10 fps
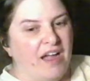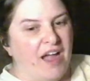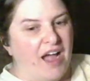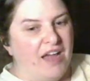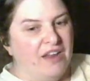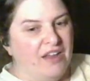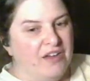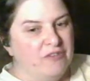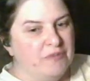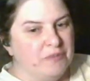I
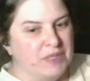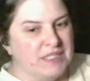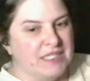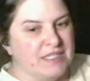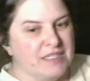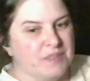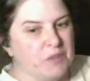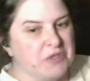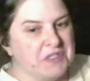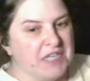love Princess's
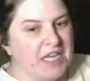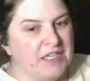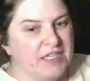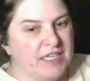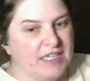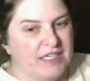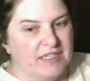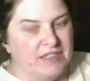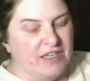personality and,